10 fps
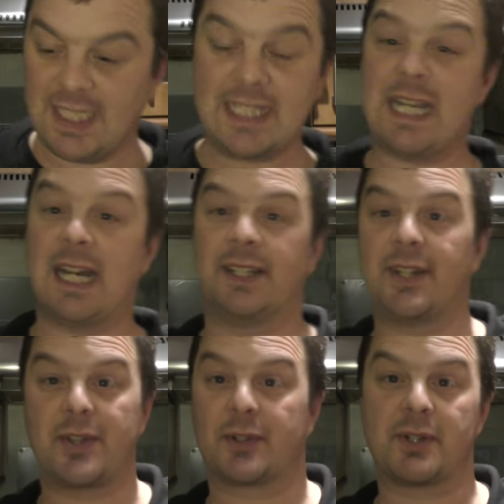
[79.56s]
yeah,
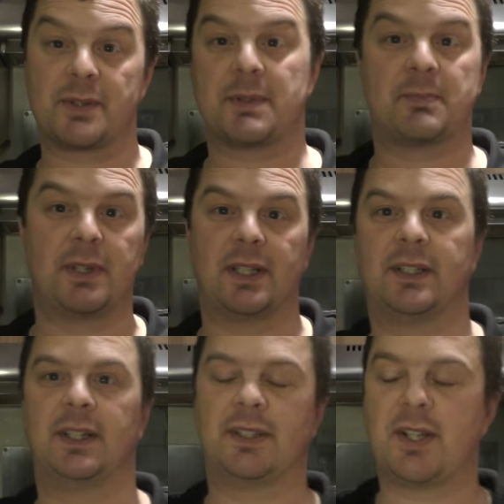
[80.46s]
another Christmas beer.
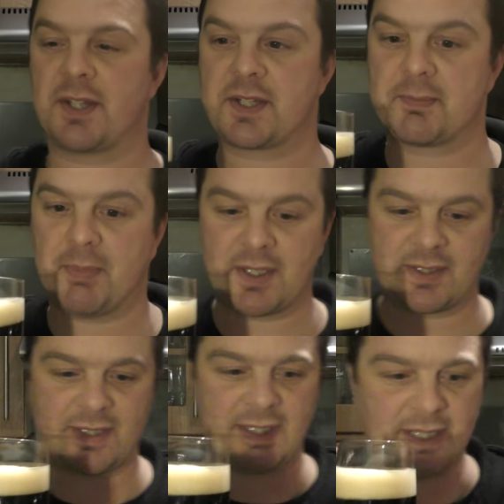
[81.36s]
Another
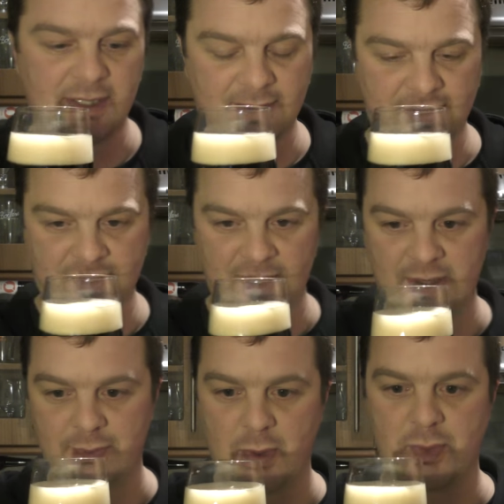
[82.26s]
spicy,
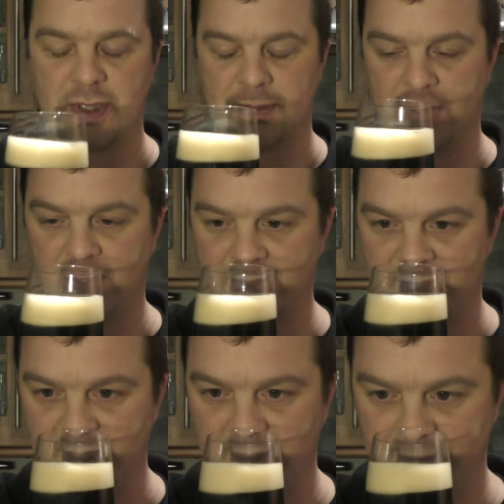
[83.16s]
slightly roasted,
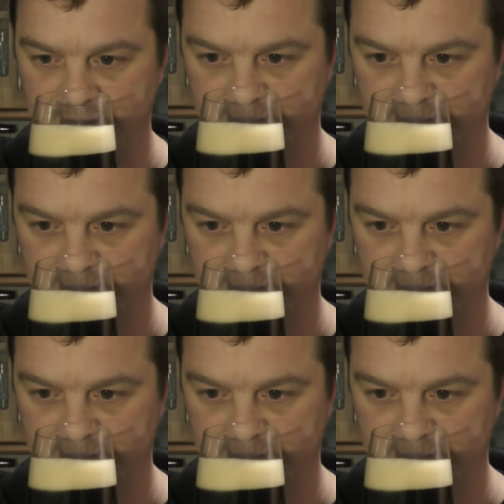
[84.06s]
malty,